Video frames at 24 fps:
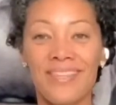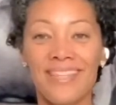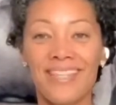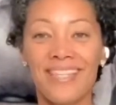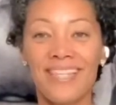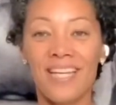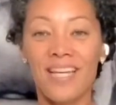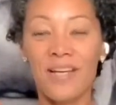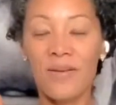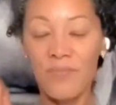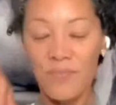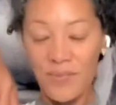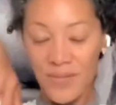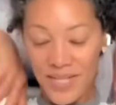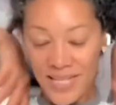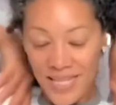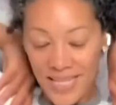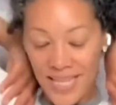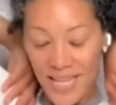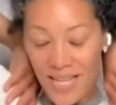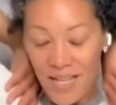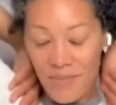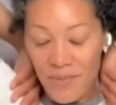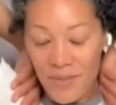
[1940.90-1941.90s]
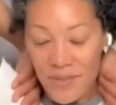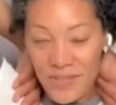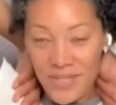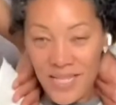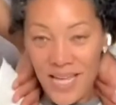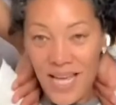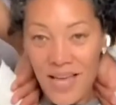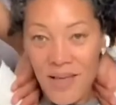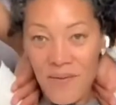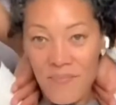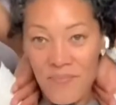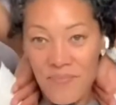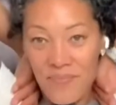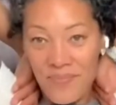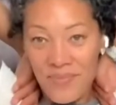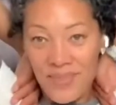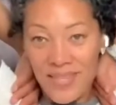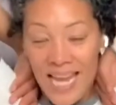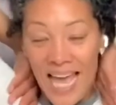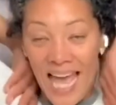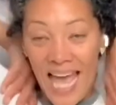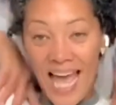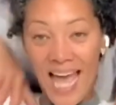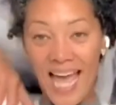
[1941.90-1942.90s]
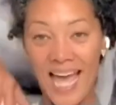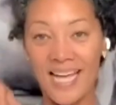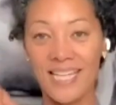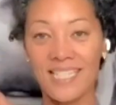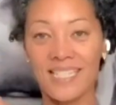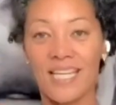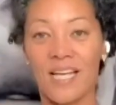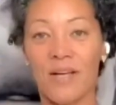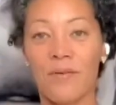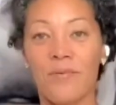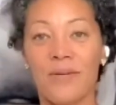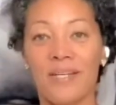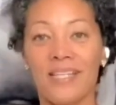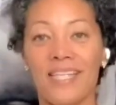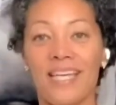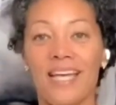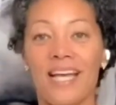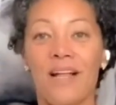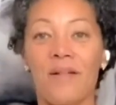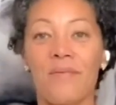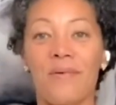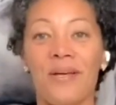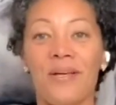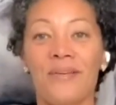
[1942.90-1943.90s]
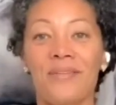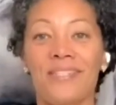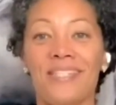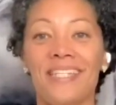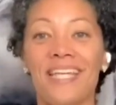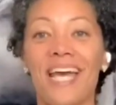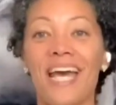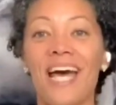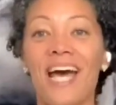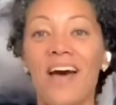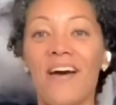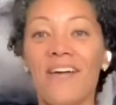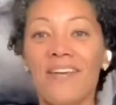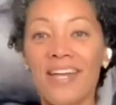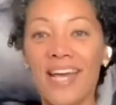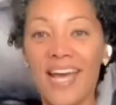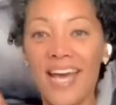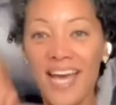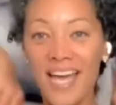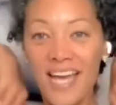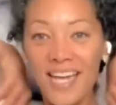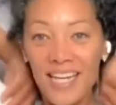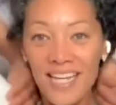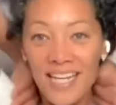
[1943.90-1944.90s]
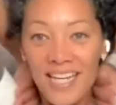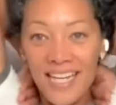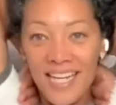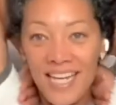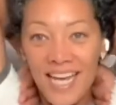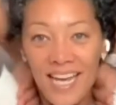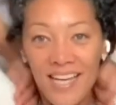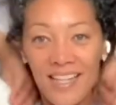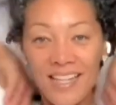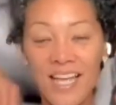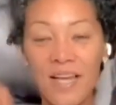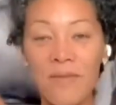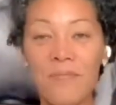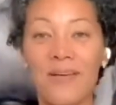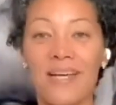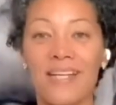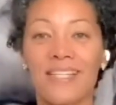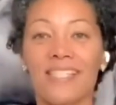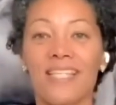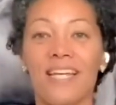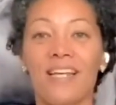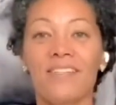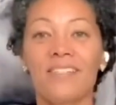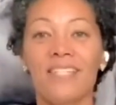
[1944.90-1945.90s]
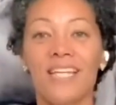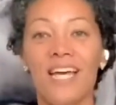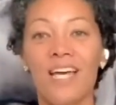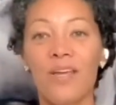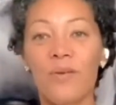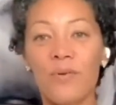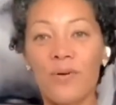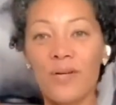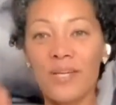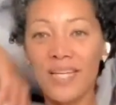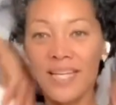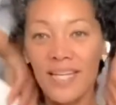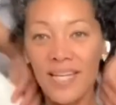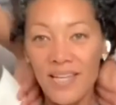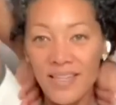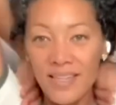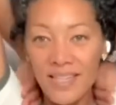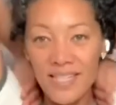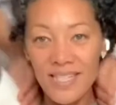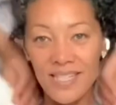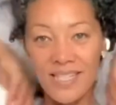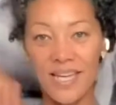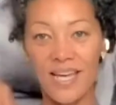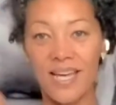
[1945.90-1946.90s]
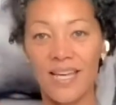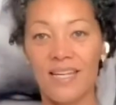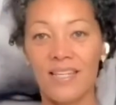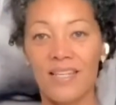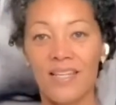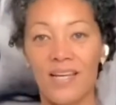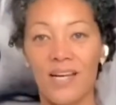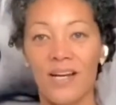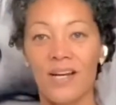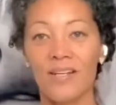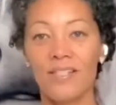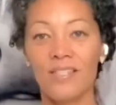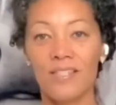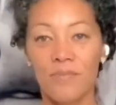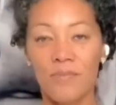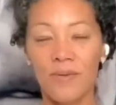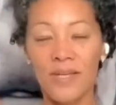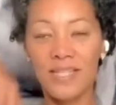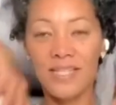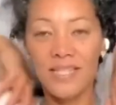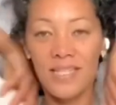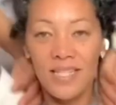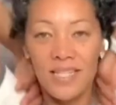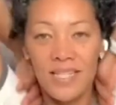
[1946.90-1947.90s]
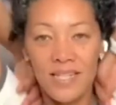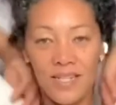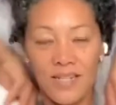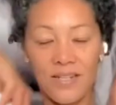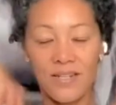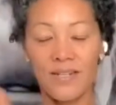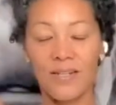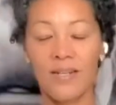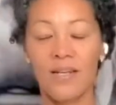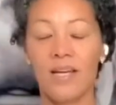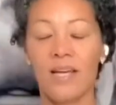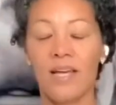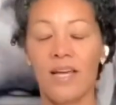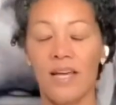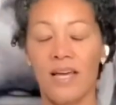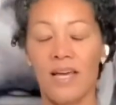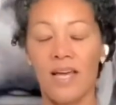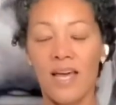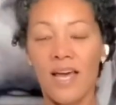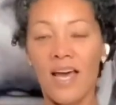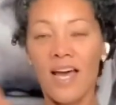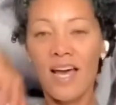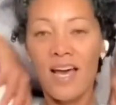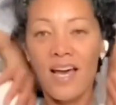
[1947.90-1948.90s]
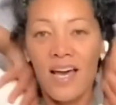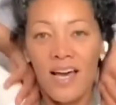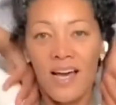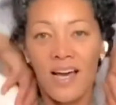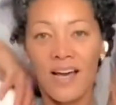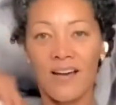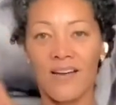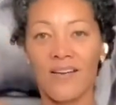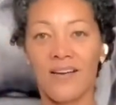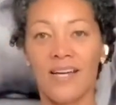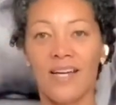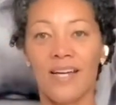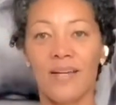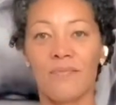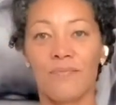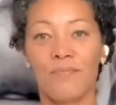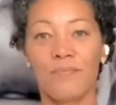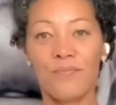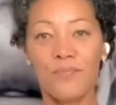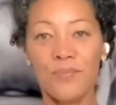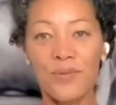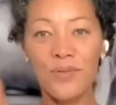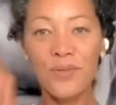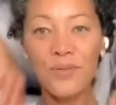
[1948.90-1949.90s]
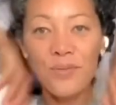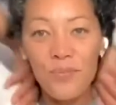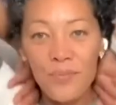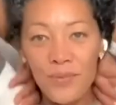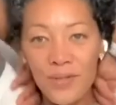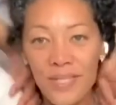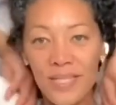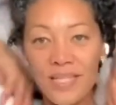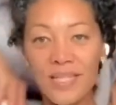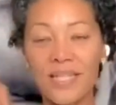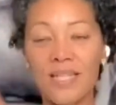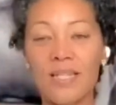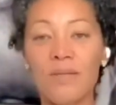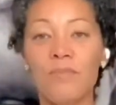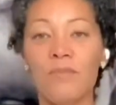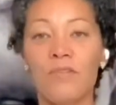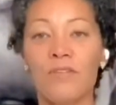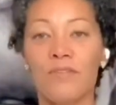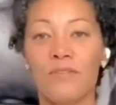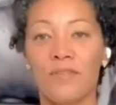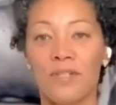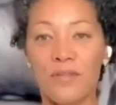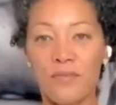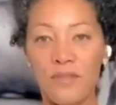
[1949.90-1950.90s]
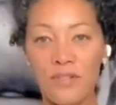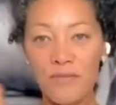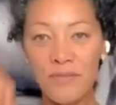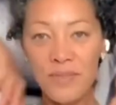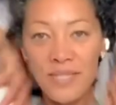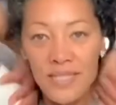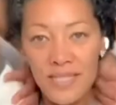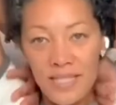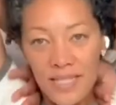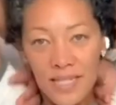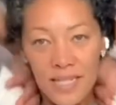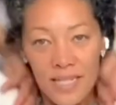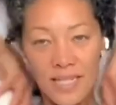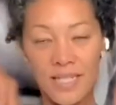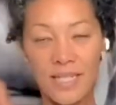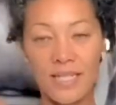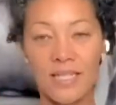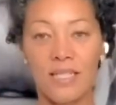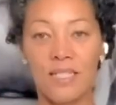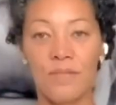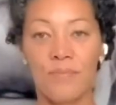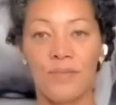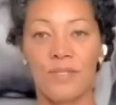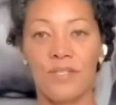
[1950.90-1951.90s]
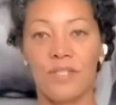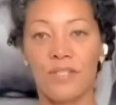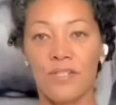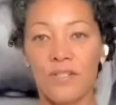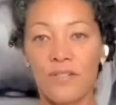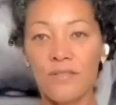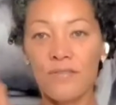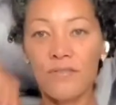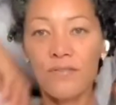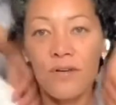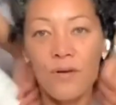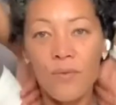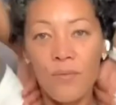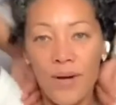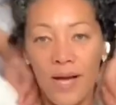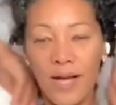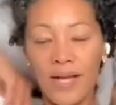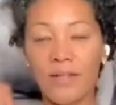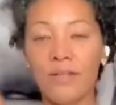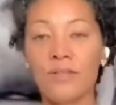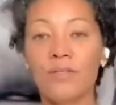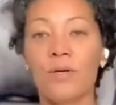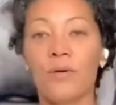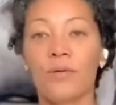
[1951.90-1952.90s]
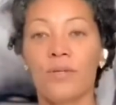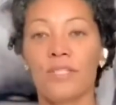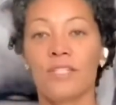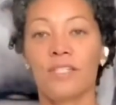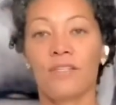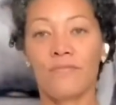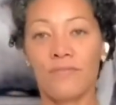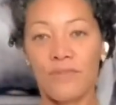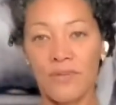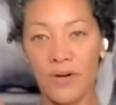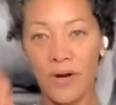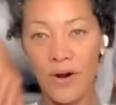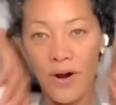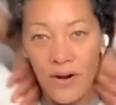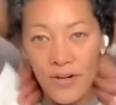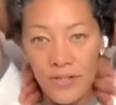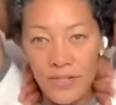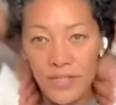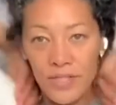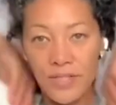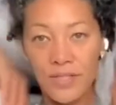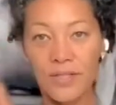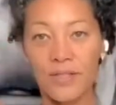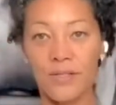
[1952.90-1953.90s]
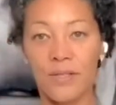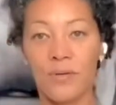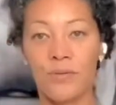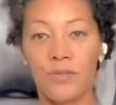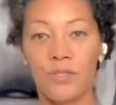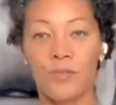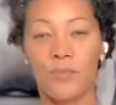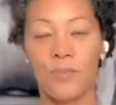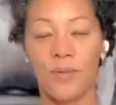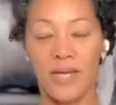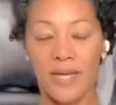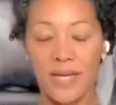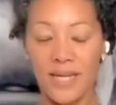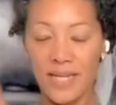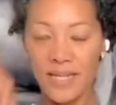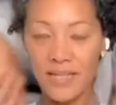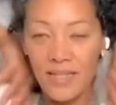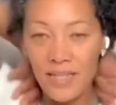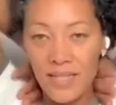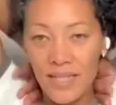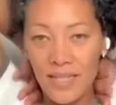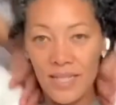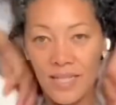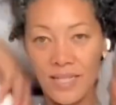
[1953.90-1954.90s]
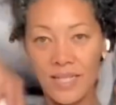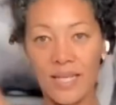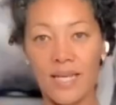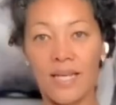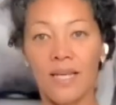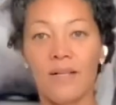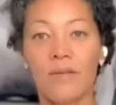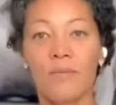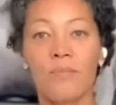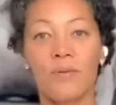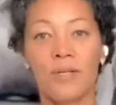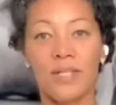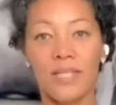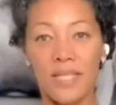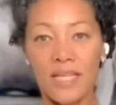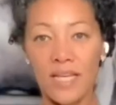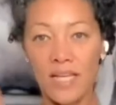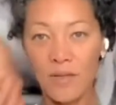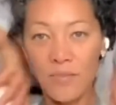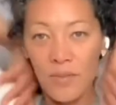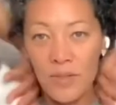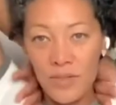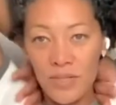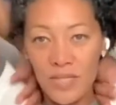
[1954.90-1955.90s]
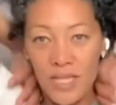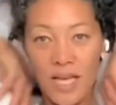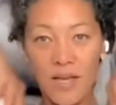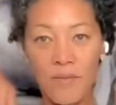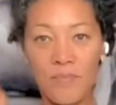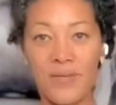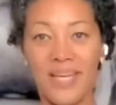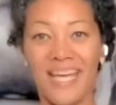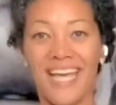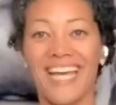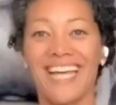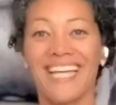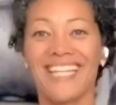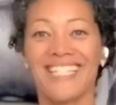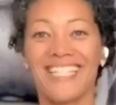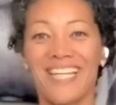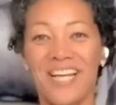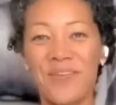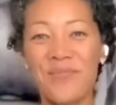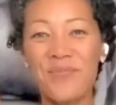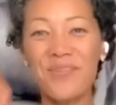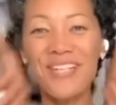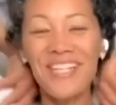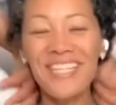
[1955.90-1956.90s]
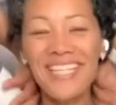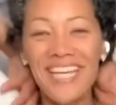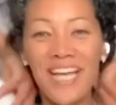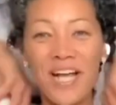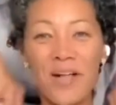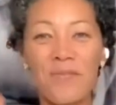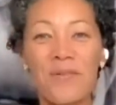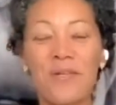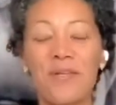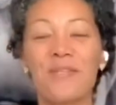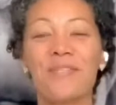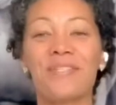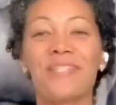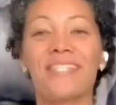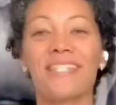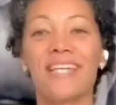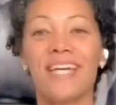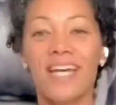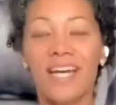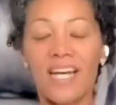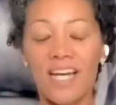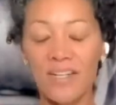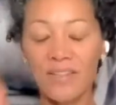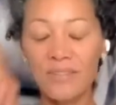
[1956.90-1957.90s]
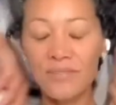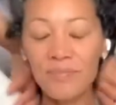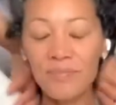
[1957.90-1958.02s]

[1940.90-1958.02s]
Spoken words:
Bring the elbows up. Exhale, bring the elbows down. And inhale up, exhale down. Working out the side of the heart space here. All right, we're breathing and moving. We've been sitting in this position for a while. Notice if you're arching the low spine. Inhale, bring the elbows up. Exhale, bring the elbows down.